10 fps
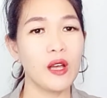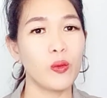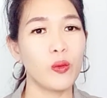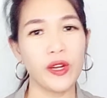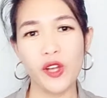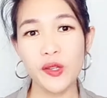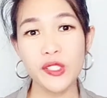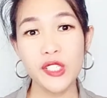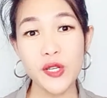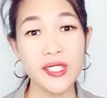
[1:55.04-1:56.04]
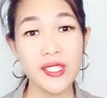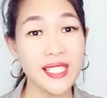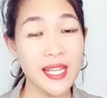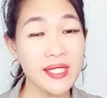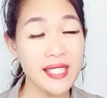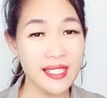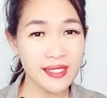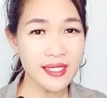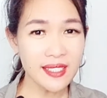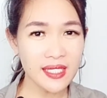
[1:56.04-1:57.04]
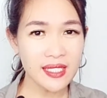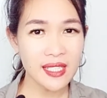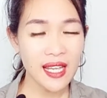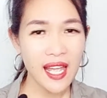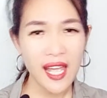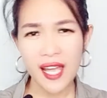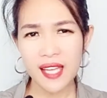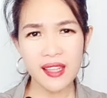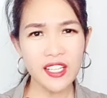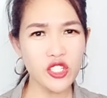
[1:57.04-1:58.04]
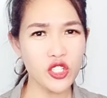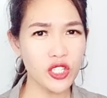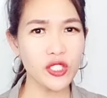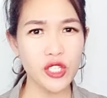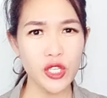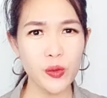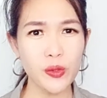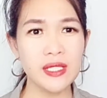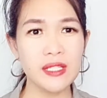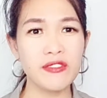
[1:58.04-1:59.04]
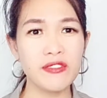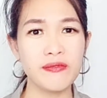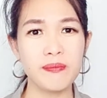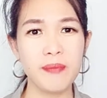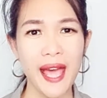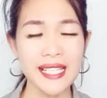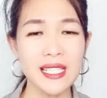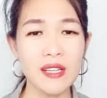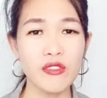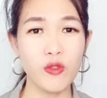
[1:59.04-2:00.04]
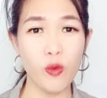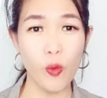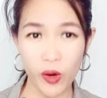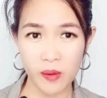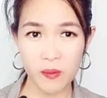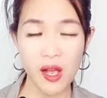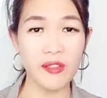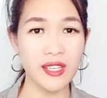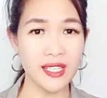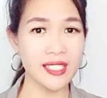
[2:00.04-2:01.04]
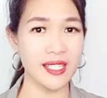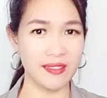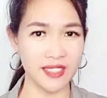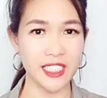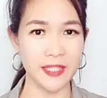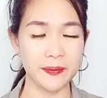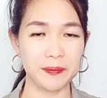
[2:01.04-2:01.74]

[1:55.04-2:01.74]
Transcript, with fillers: We're going to use the same sentence and let's just use the passive form of this sentence.